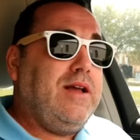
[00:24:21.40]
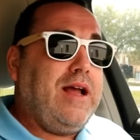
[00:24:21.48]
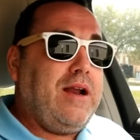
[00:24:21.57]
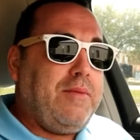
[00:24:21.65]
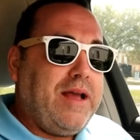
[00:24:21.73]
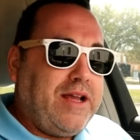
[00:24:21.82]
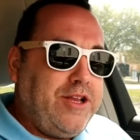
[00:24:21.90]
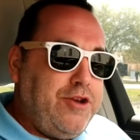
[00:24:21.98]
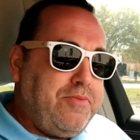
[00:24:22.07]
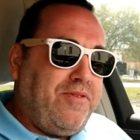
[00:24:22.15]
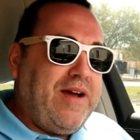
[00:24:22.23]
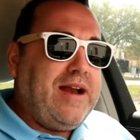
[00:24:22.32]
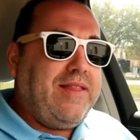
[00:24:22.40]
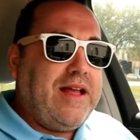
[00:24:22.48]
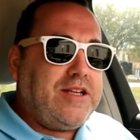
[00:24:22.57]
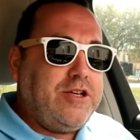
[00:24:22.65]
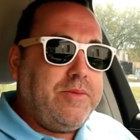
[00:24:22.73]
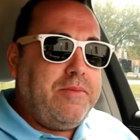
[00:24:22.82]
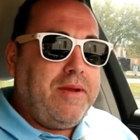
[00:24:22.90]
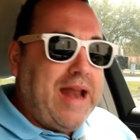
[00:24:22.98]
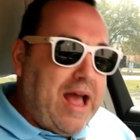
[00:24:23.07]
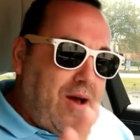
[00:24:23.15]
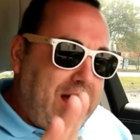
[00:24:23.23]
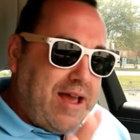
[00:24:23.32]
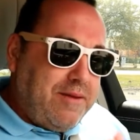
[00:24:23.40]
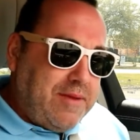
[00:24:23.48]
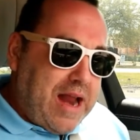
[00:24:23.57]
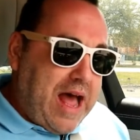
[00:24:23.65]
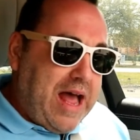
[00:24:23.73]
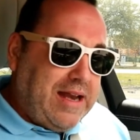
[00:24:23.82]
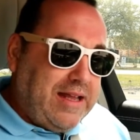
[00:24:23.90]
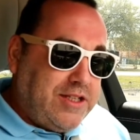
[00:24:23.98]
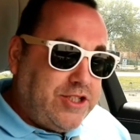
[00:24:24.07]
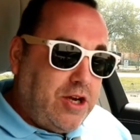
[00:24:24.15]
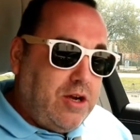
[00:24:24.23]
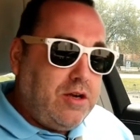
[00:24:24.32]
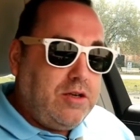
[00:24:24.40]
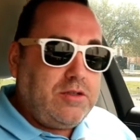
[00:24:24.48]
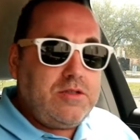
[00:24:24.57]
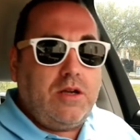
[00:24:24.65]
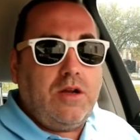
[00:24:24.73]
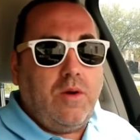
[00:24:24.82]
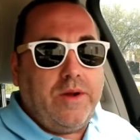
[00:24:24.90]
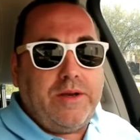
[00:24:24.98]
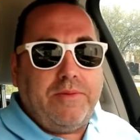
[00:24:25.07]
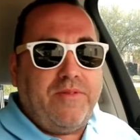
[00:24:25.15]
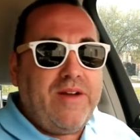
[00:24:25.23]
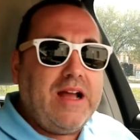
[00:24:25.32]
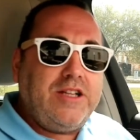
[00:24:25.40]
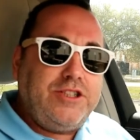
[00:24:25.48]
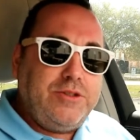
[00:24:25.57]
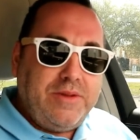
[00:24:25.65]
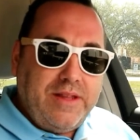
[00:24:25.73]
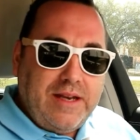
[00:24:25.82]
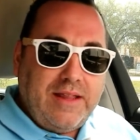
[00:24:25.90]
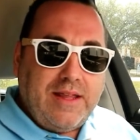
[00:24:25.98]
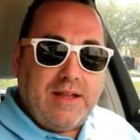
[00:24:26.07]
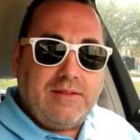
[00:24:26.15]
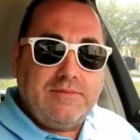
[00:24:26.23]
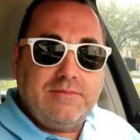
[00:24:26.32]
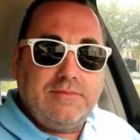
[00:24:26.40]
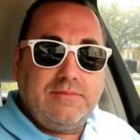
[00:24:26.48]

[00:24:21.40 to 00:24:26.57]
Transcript: And I'm like, and you provided that to me. But now I am not in turn going to provide you with anything.